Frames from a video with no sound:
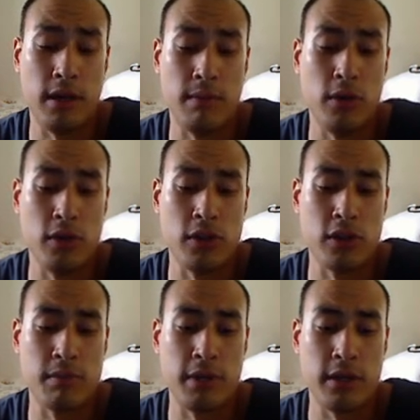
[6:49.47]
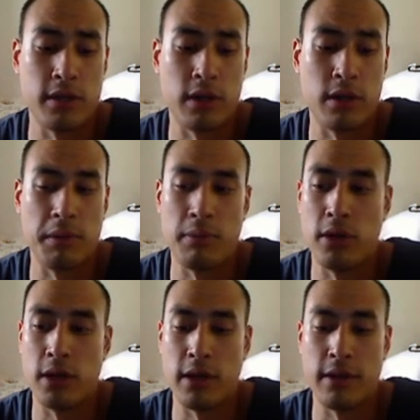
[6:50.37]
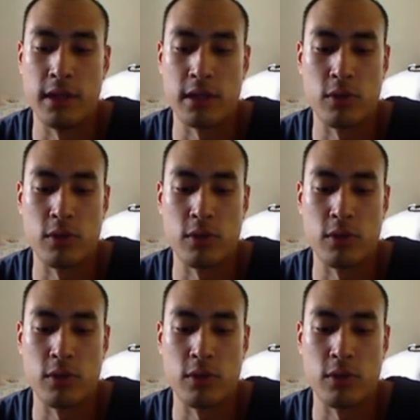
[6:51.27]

and most of your spells are going to be put on this,